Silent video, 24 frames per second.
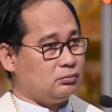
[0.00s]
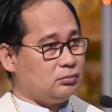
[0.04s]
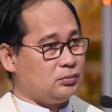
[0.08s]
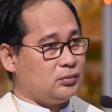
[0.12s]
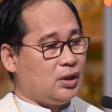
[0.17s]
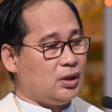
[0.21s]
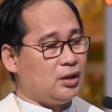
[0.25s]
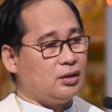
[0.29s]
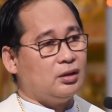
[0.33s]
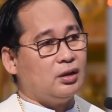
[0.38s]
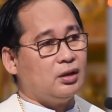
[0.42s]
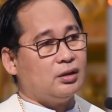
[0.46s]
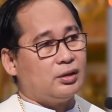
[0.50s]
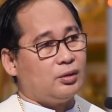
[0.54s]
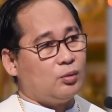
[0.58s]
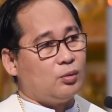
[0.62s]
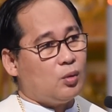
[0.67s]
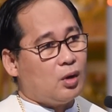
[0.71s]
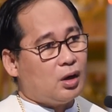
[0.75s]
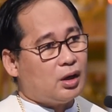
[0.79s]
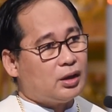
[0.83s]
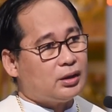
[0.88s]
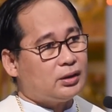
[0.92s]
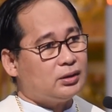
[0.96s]
And the
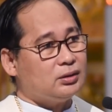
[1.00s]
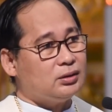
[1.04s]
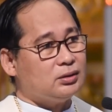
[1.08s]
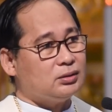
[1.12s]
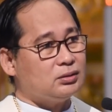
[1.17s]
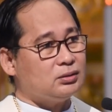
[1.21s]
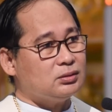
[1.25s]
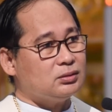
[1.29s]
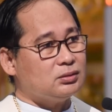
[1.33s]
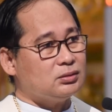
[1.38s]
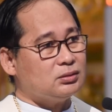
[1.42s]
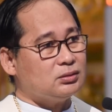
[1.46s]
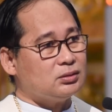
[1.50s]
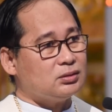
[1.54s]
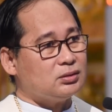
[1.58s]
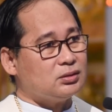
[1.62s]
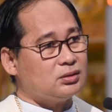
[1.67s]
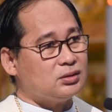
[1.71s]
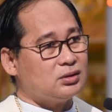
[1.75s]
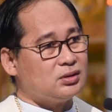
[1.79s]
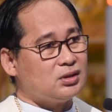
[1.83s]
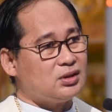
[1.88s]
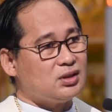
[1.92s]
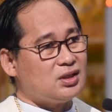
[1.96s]
reward
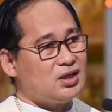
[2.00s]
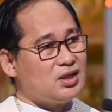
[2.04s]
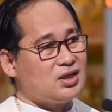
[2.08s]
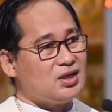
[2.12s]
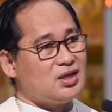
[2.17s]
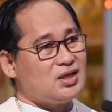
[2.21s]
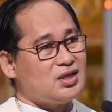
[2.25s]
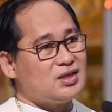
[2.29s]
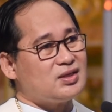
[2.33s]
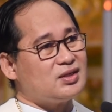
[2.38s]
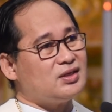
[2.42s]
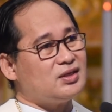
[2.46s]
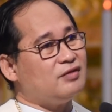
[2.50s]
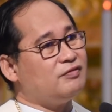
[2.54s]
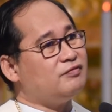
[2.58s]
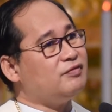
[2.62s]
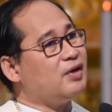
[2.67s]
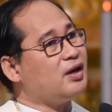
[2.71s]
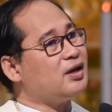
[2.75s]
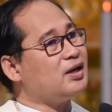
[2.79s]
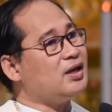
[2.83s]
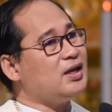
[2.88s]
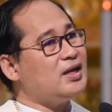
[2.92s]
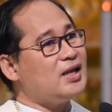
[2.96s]
is the
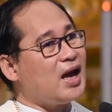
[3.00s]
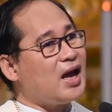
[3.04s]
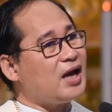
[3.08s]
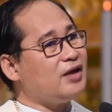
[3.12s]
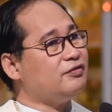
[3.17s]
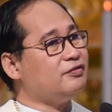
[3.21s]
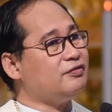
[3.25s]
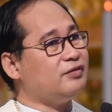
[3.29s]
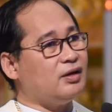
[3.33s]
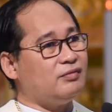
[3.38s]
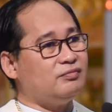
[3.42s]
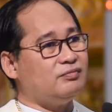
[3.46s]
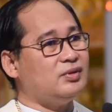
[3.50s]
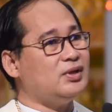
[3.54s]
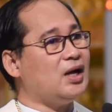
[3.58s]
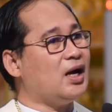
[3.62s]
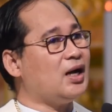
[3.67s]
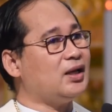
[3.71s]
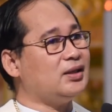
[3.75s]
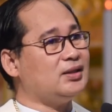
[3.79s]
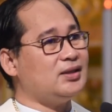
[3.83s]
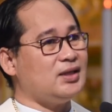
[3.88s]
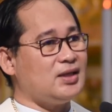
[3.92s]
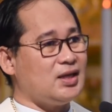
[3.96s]
very life of
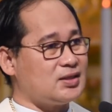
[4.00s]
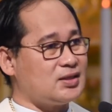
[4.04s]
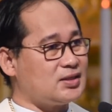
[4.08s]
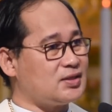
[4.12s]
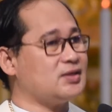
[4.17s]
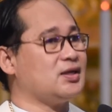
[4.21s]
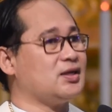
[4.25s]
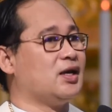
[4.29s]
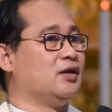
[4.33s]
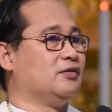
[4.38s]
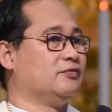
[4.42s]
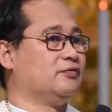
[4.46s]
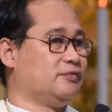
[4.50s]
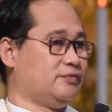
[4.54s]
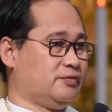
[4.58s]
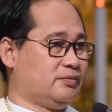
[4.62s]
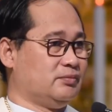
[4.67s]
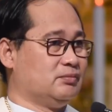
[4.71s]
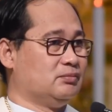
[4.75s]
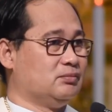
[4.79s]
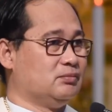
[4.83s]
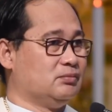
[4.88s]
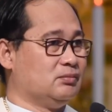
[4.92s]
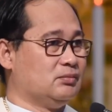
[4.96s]
God itself.
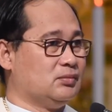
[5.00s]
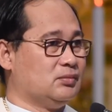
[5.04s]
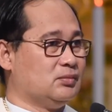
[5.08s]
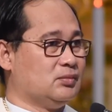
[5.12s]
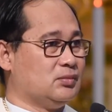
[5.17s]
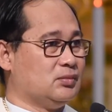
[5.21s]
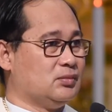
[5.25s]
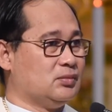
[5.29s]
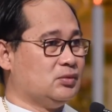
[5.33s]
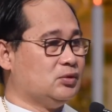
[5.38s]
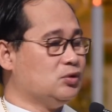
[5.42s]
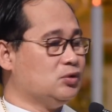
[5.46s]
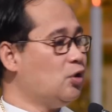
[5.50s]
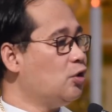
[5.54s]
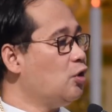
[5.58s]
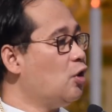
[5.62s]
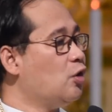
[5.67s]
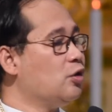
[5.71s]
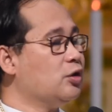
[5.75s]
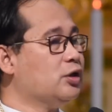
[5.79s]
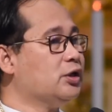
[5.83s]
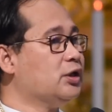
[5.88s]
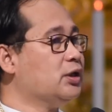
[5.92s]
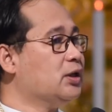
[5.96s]
No
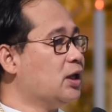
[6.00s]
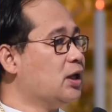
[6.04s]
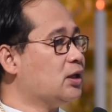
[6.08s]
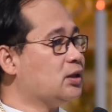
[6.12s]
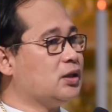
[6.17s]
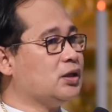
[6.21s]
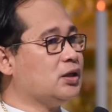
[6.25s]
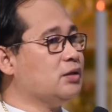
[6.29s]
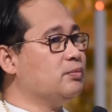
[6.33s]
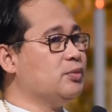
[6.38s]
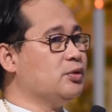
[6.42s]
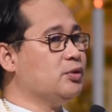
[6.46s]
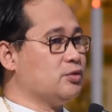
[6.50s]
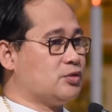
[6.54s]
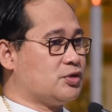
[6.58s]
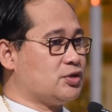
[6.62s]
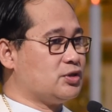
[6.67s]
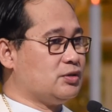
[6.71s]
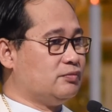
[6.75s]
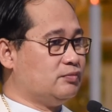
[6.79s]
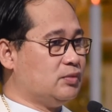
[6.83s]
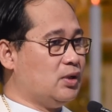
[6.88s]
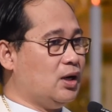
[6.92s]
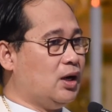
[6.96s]
longer the attributes
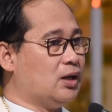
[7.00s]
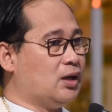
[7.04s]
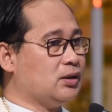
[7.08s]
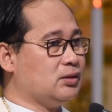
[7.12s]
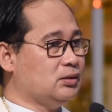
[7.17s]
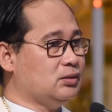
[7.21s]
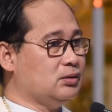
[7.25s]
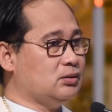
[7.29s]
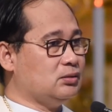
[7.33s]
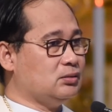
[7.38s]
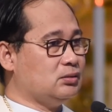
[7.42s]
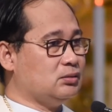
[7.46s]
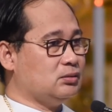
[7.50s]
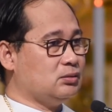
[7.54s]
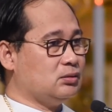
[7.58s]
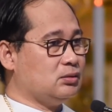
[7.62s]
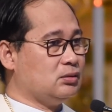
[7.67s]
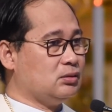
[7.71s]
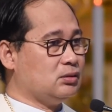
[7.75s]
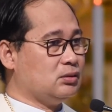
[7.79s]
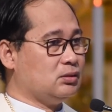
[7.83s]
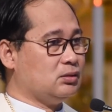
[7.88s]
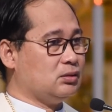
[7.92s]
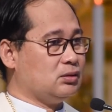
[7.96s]
of God,
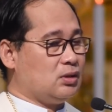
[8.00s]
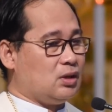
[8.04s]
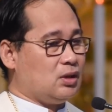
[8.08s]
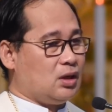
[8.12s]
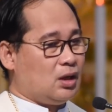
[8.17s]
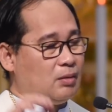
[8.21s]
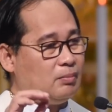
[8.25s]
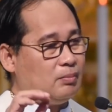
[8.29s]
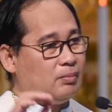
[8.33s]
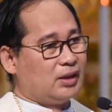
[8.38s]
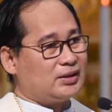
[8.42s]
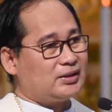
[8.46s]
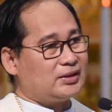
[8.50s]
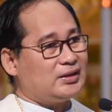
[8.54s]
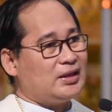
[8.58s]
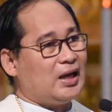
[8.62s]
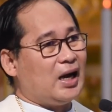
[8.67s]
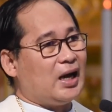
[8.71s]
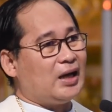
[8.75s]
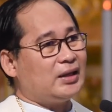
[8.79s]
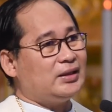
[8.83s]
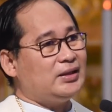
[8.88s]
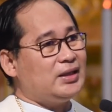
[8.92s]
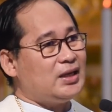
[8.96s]
but
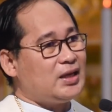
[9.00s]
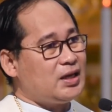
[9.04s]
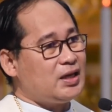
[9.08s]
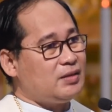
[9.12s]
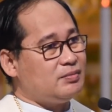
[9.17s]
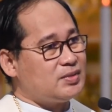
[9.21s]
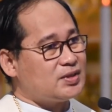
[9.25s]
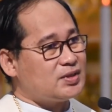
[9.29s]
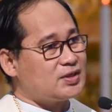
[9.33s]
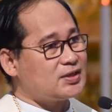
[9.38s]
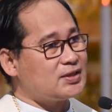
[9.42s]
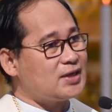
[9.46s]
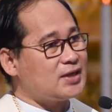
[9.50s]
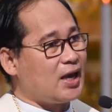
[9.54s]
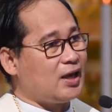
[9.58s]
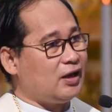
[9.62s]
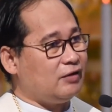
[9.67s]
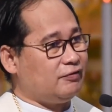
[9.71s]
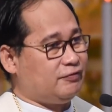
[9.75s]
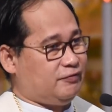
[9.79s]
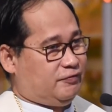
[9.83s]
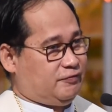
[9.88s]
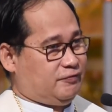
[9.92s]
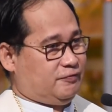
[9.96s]
God
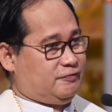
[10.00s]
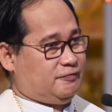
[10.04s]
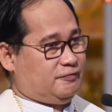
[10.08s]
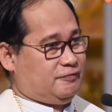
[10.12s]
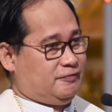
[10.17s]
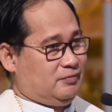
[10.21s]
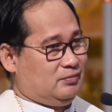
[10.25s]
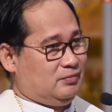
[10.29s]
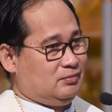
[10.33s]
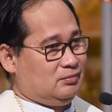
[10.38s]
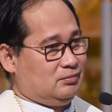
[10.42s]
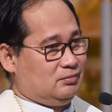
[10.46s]
Himself.